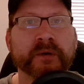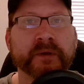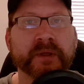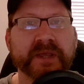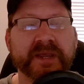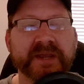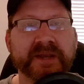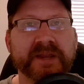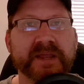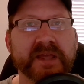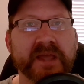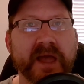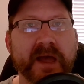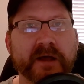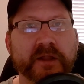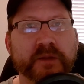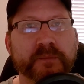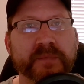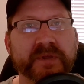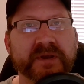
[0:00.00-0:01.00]
heating
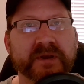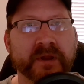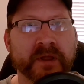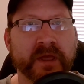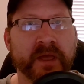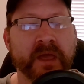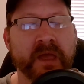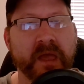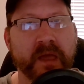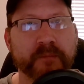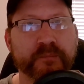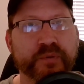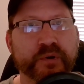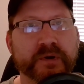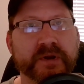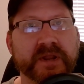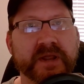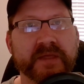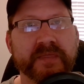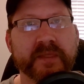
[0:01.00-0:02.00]
element and put
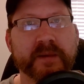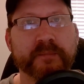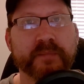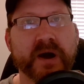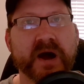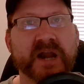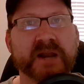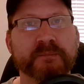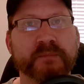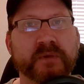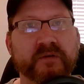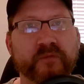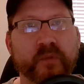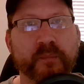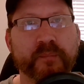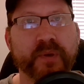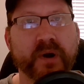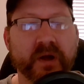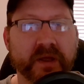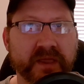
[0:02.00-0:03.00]
it in the bottom of a
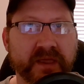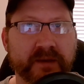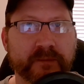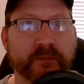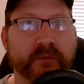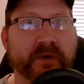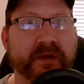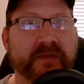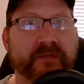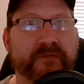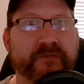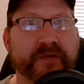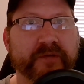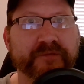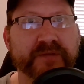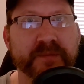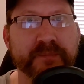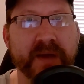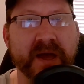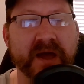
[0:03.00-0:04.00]
bucket with
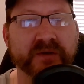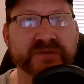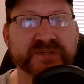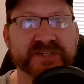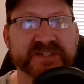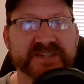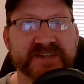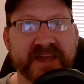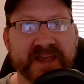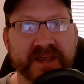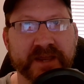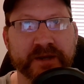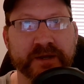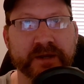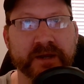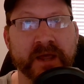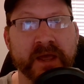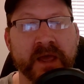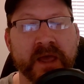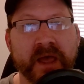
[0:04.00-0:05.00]
50 pounds of
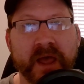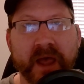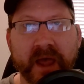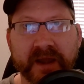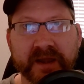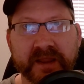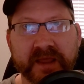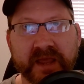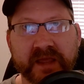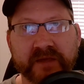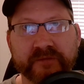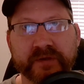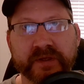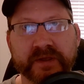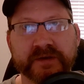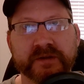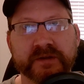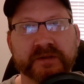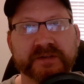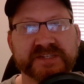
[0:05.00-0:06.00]
sand and gave
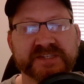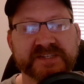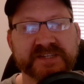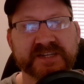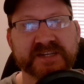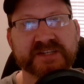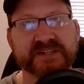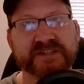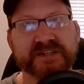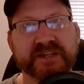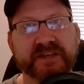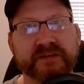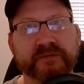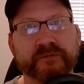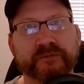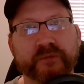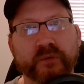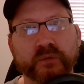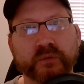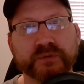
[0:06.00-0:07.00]
it 60
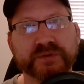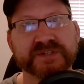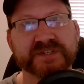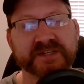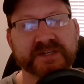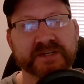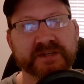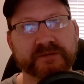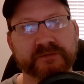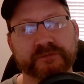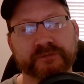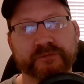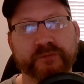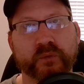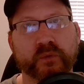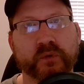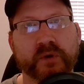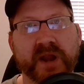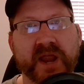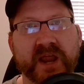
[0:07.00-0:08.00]
volts at
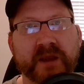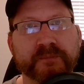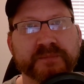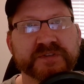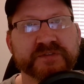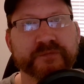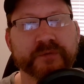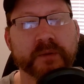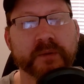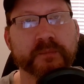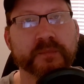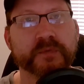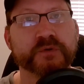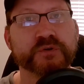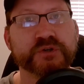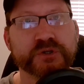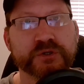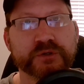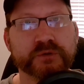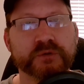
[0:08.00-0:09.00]
4 amps from
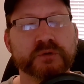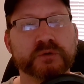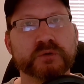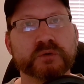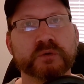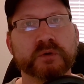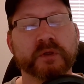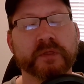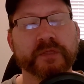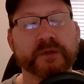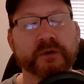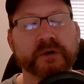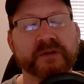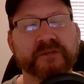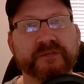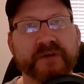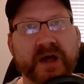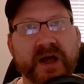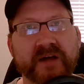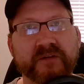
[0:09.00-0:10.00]
two
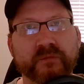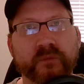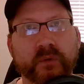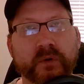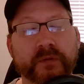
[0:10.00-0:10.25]
35